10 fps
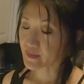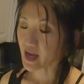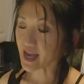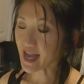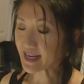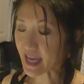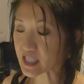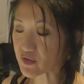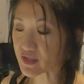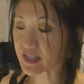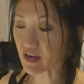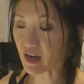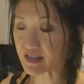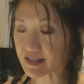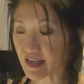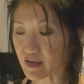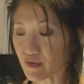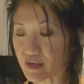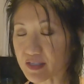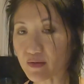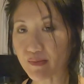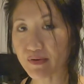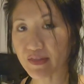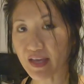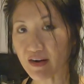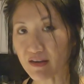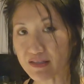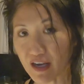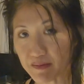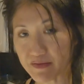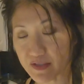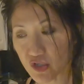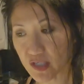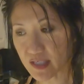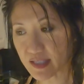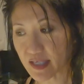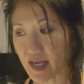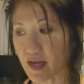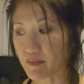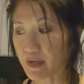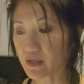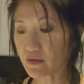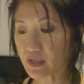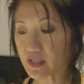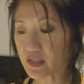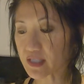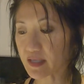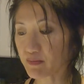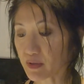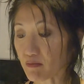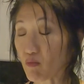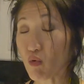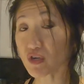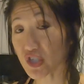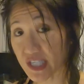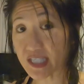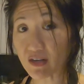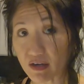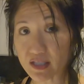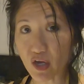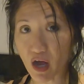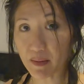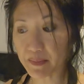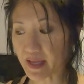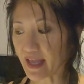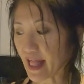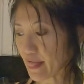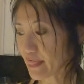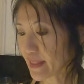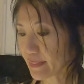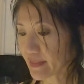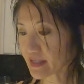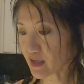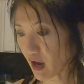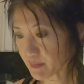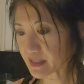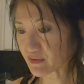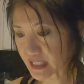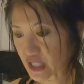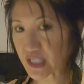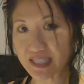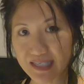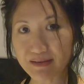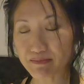I had extra sauce, I noticed, so I put that on top of the cheese, but you could just put more cheese on top and then the top is really cheesy and